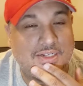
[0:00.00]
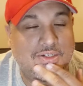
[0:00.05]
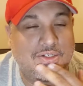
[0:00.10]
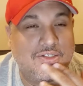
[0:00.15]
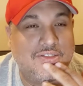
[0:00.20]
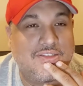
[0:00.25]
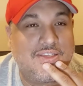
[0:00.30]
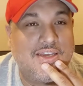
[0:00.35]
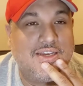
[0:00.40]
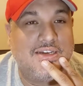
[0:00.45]
had a
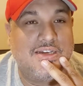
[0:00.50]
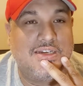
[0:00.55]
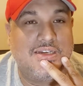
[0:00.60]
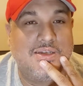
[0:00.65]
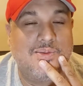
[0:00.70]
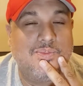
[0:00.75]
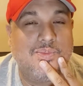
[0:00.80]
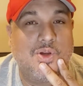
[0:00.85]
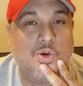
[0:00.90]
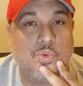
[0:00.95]
good
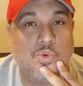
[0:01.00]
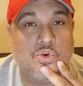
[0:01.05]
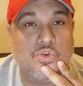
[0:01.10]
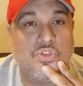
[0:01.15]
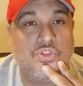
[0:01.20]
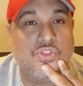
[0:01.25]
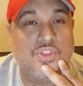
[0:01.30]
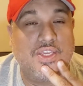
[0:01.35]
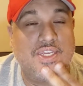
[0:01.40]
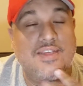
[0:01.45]
time. There
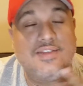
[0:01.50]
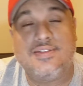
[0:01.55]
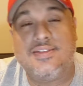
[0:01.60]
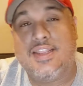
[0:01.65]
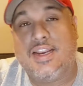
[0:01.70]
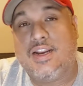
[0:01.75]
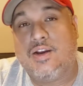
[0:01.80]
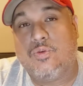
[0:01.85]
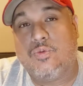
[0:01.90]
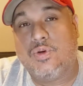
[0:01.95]
were
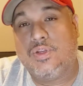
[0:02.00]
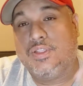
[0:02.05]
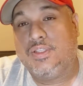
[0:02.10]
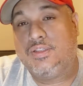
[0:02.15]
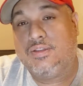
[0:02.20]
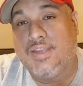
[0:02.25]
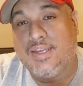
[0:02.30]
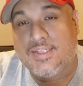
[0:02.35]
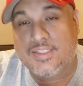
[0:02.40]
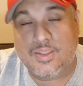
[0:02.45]
things that I
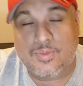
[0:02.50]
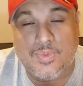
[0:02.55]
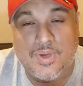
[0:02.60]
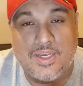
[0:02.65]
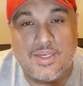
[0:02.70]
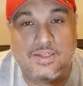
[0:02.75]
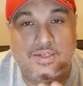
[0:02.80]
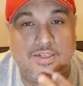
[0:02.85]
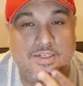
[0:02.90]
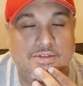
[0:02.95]
really liked
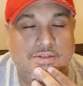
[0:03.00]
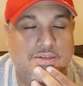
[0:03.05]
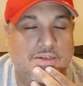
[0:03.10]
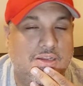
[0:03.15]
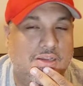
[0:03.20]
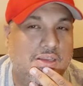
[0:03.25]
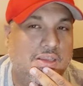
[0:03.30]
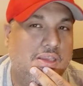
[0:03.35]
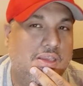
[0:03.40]
about it.